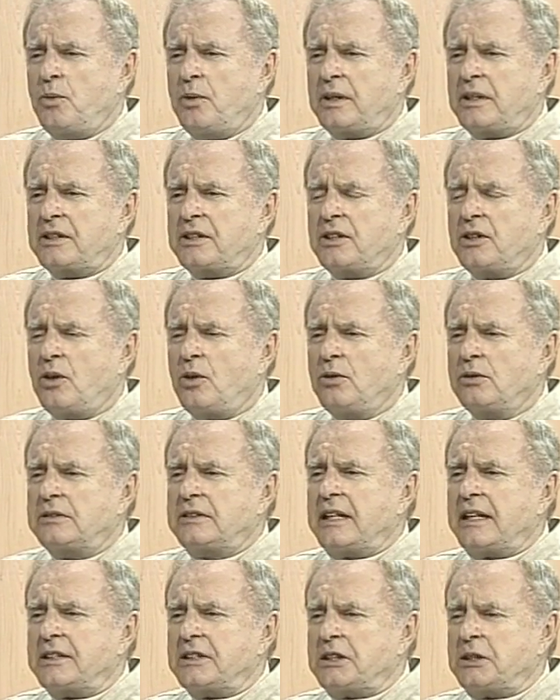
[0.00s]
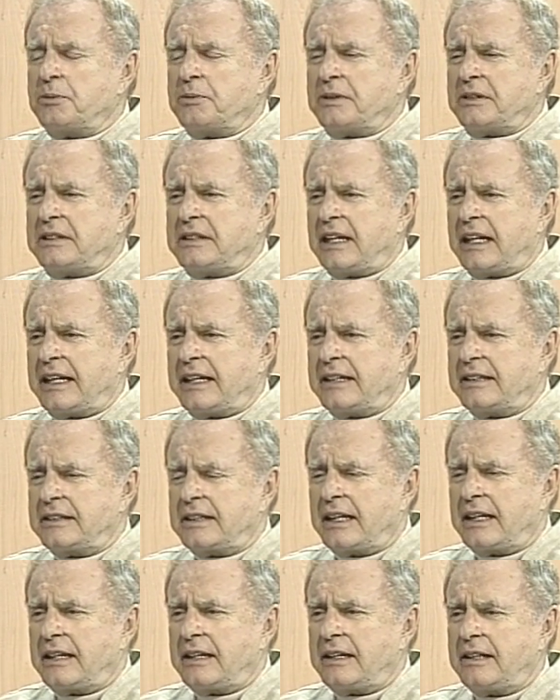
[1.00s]
what is an Old Testament diet?
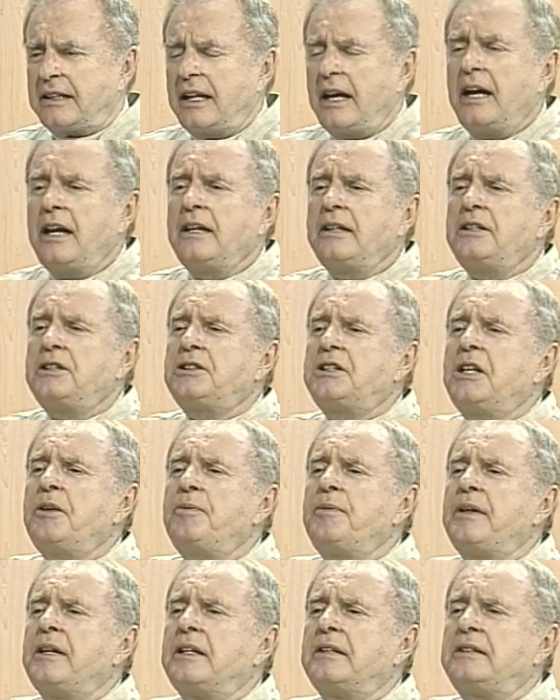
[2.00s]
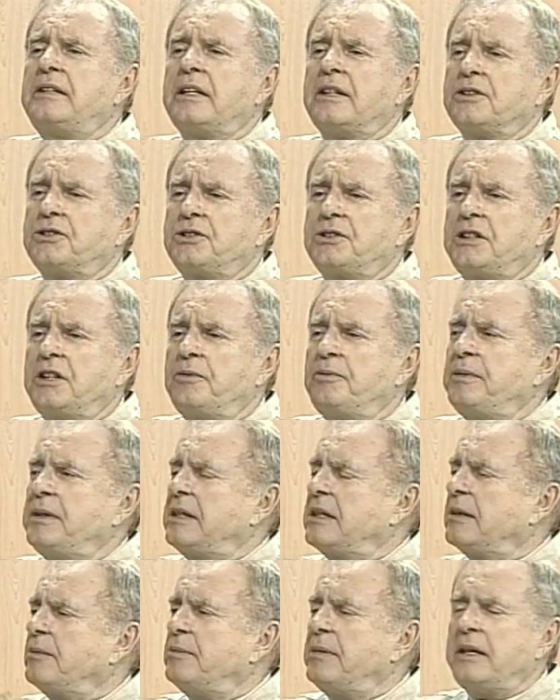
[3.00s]
Just give me a dish, give
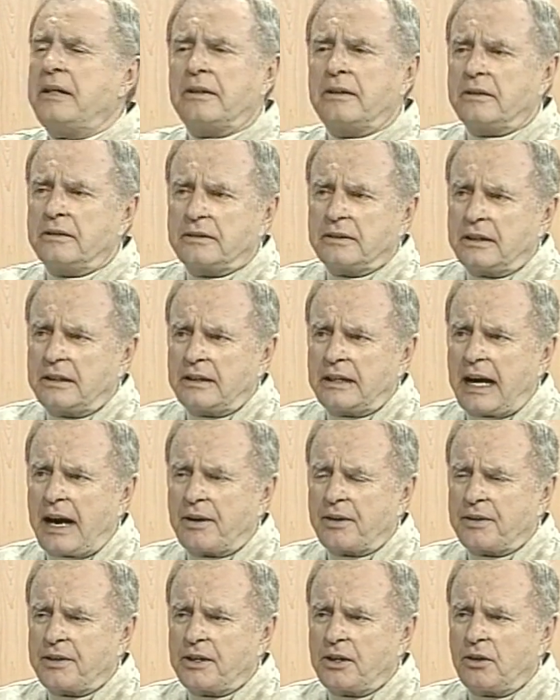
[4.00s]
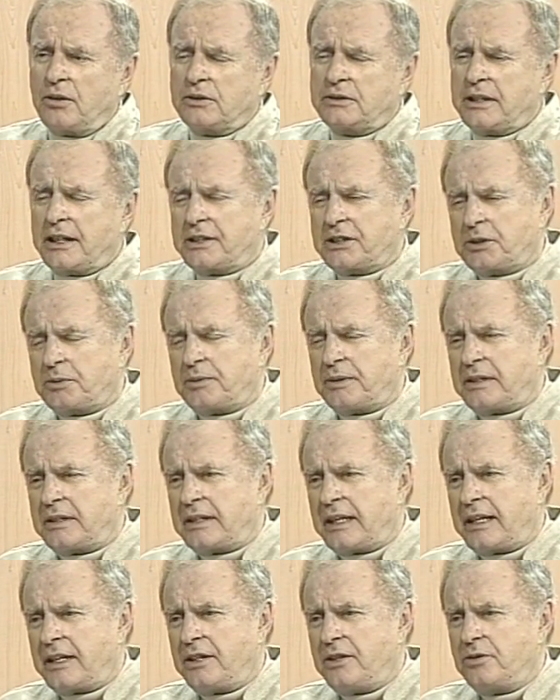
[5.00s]
me a meal out of the Old Testament
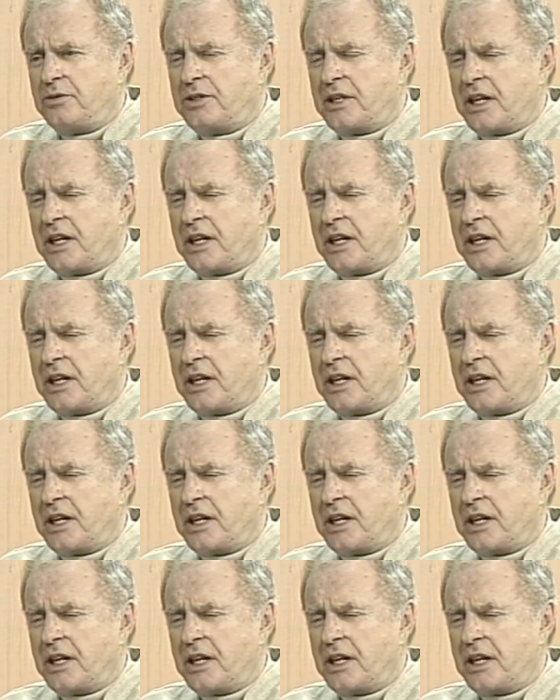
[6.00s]
and a New